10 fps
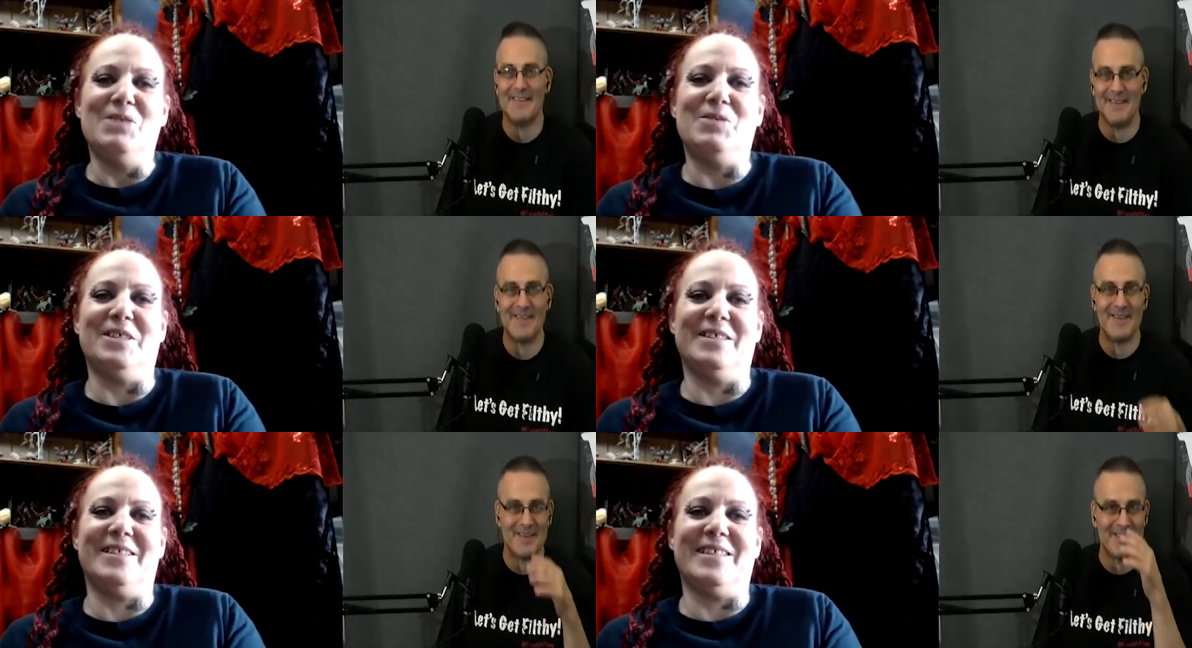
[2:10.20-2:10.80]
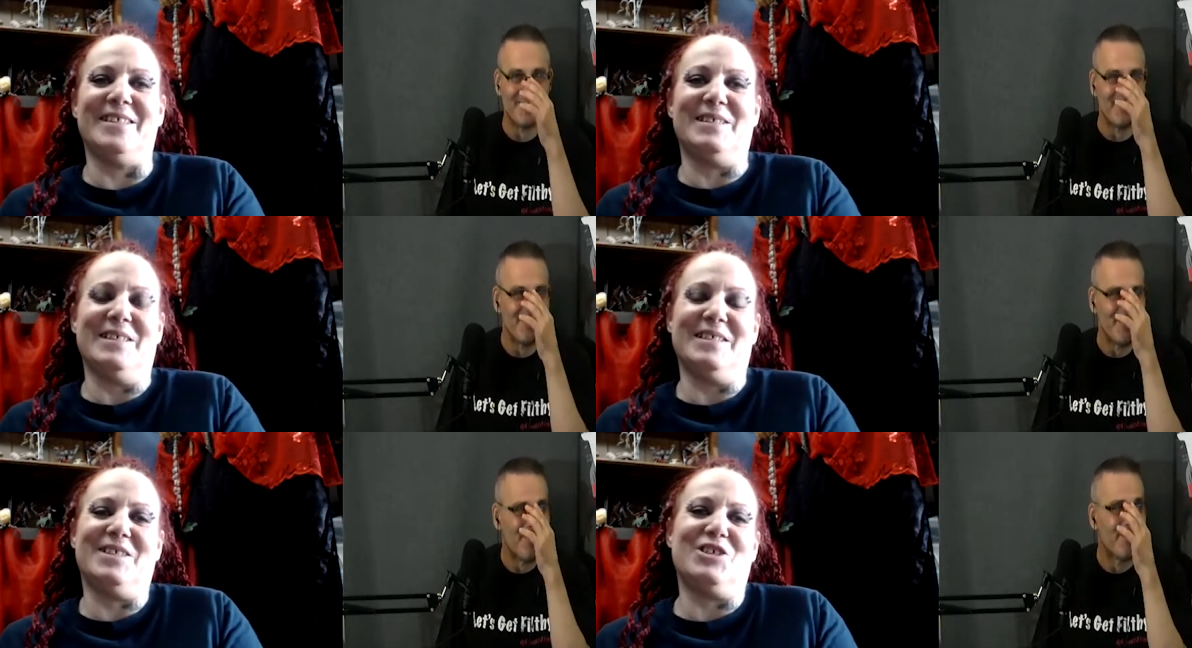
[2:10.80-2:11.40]
Speaker 1: well, his his
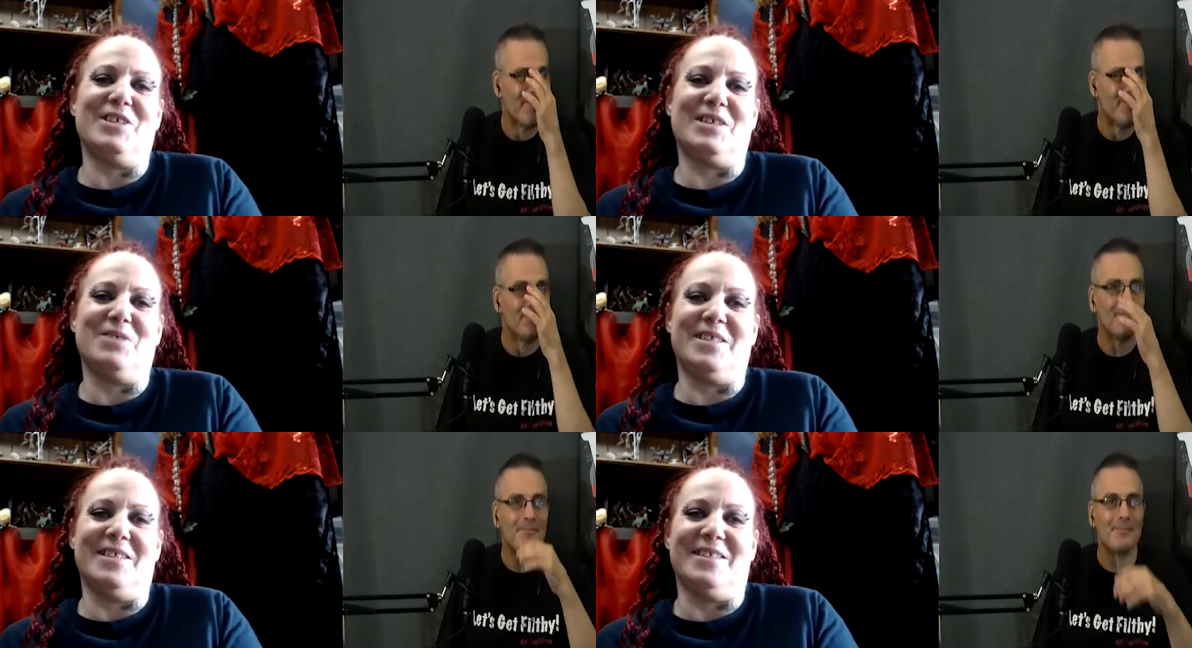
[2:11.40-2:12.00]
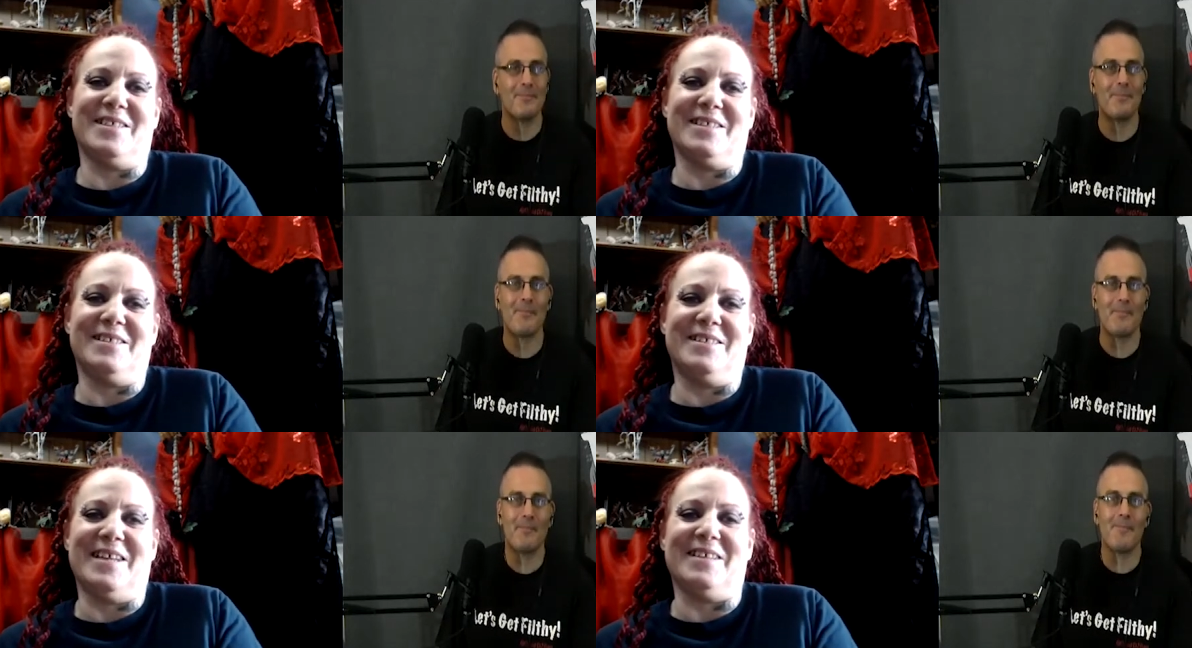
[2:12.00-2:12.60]
his shtick was he's a
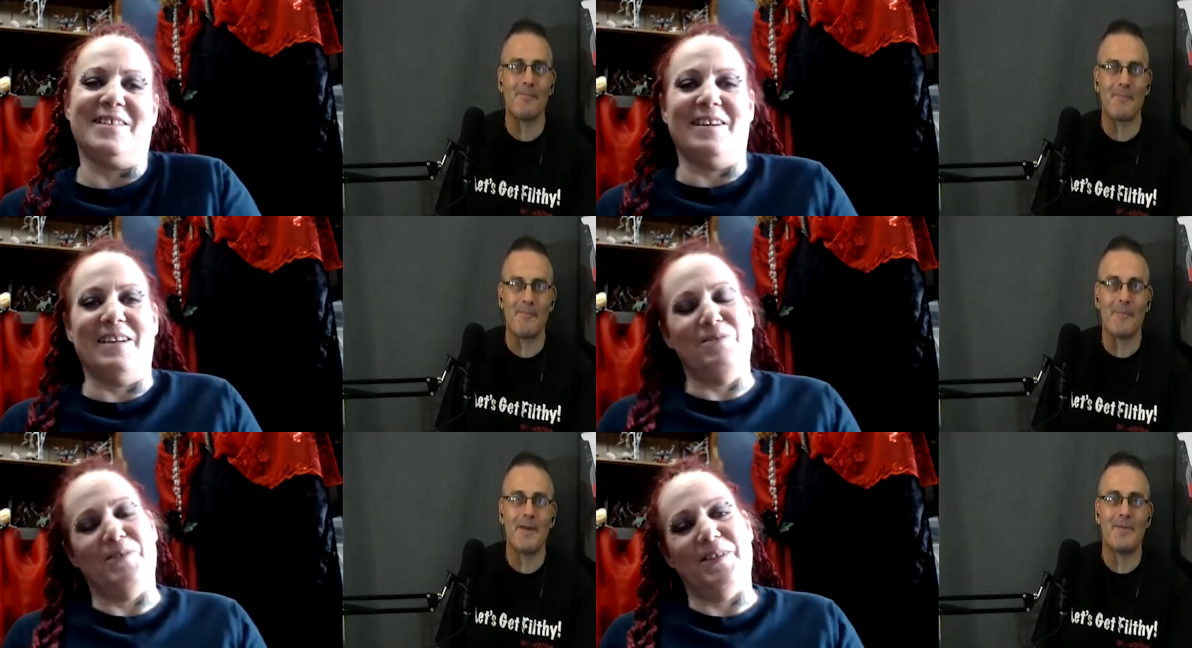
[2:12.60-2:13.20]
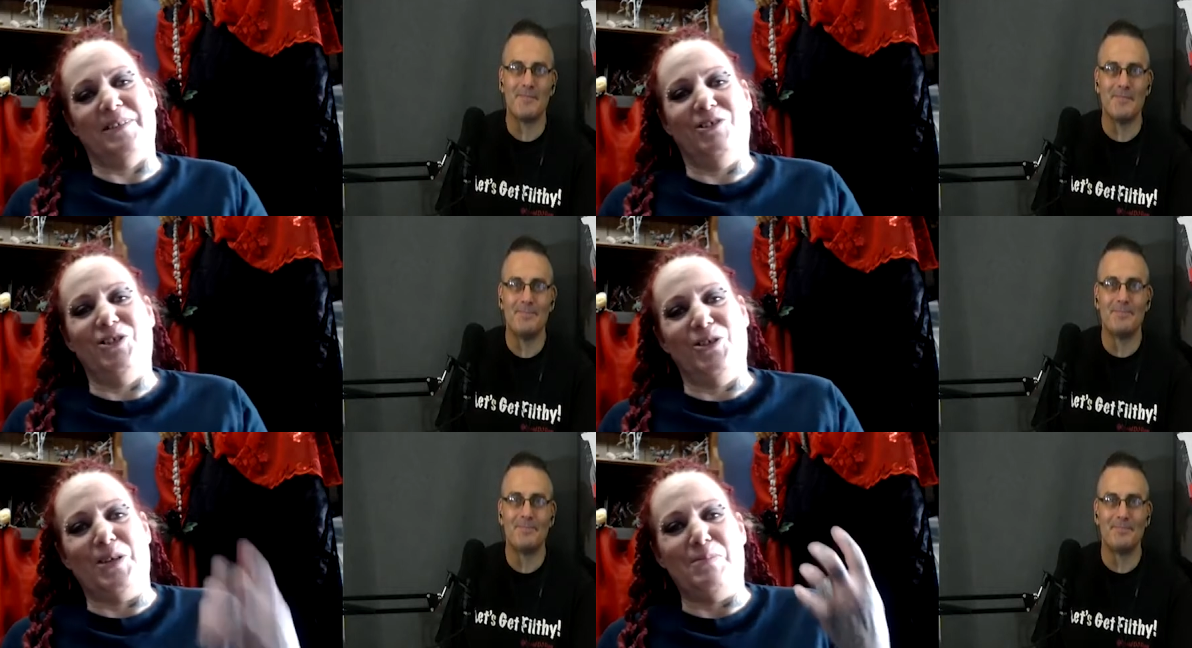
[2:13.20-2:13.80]
dead guy with a
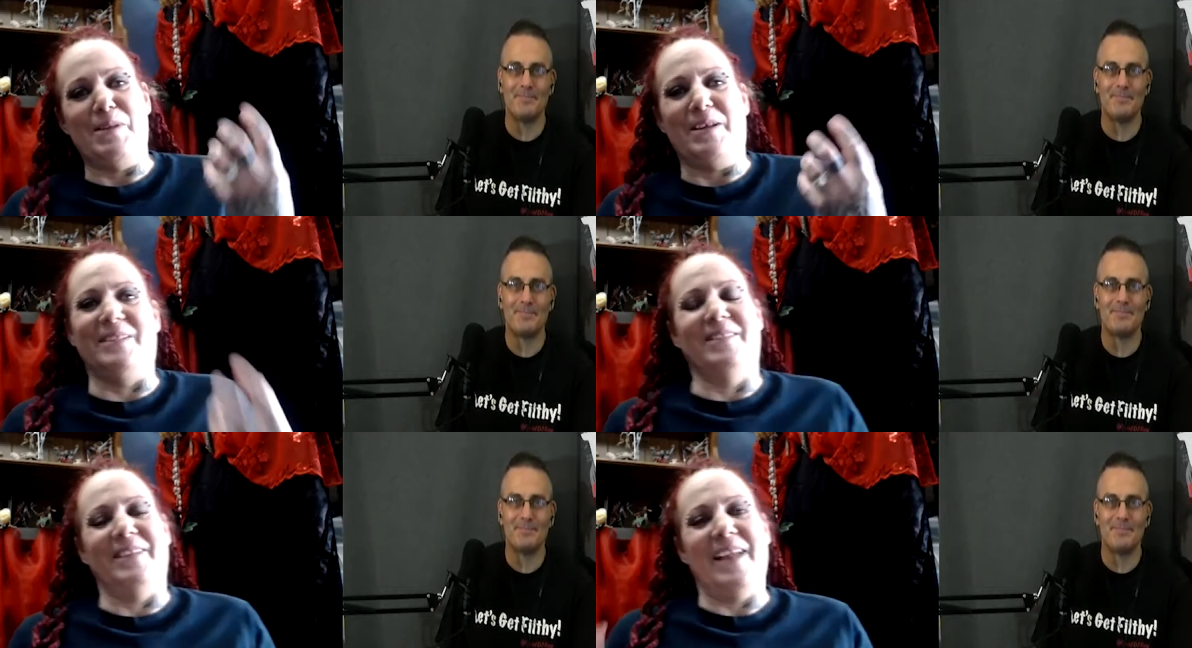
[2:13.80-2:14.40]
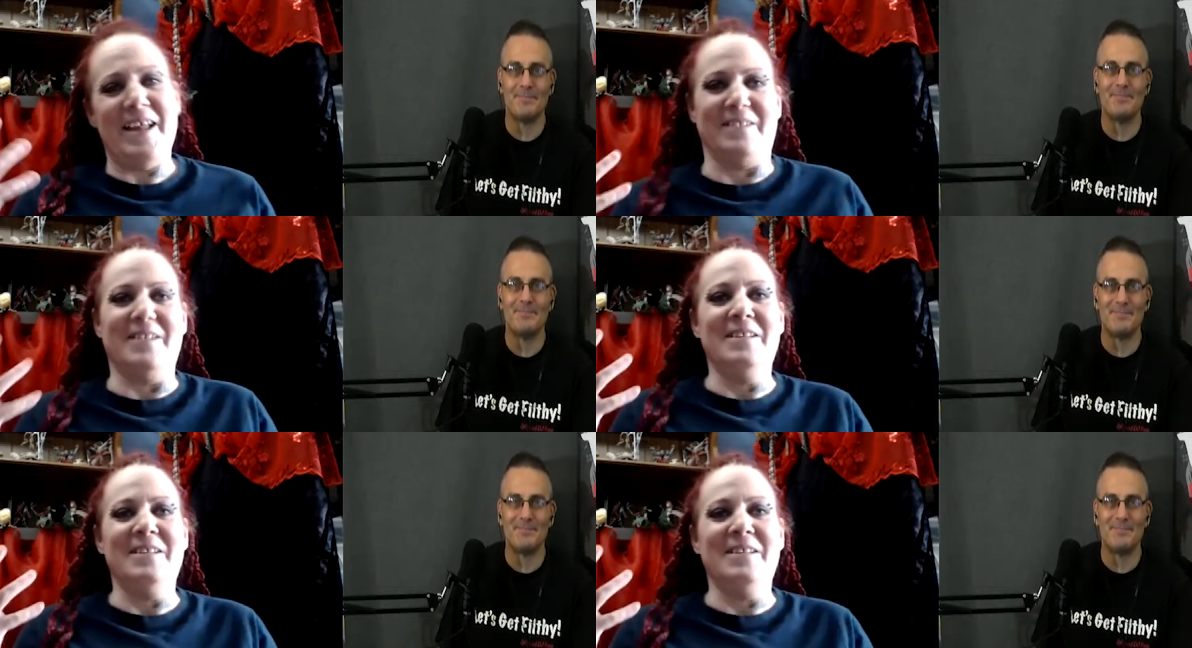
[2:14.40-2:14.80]
chewed up hand and a head.